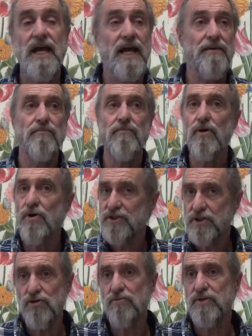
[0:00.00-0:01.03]
And
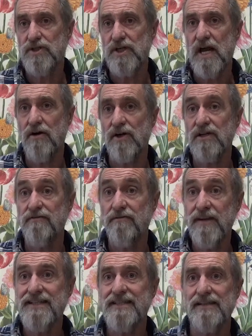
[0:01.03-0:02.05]
most humans now are
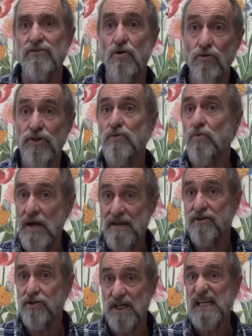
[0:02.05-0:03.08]
convinced that the only way
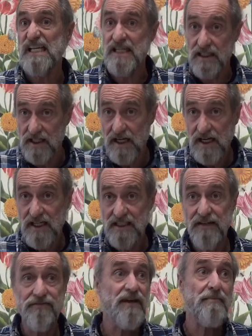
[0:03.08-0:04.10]
they're going to eat is
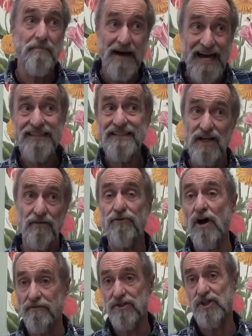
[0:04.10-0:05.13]
if they buy stuff
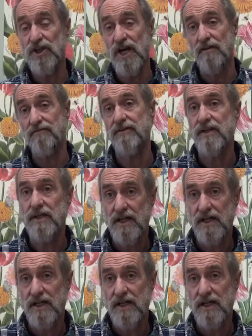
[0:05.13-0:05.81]
off a shelf.